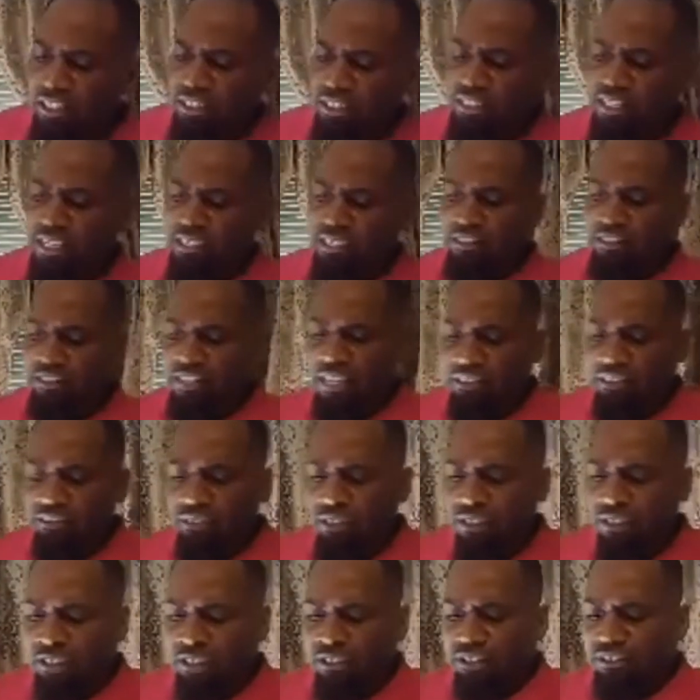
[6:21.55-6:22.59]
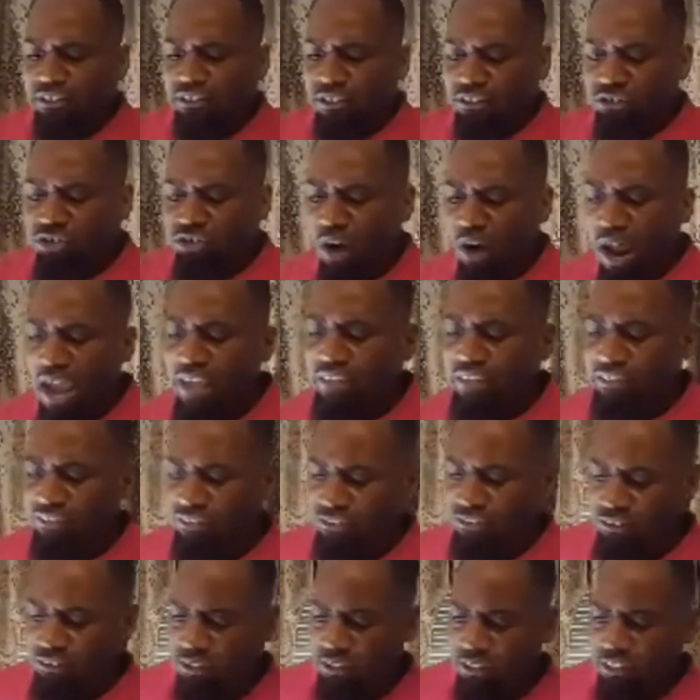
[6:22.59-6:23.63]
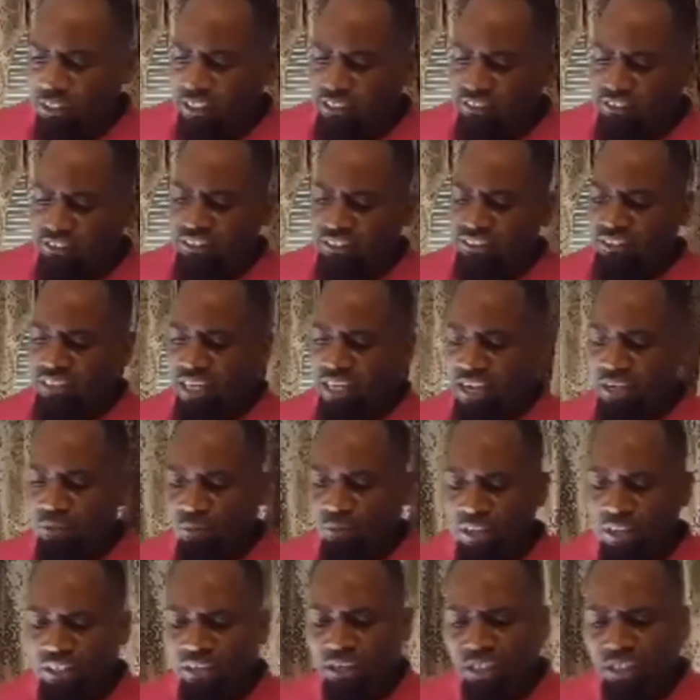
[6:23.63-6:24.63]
that, that Christ is the same way.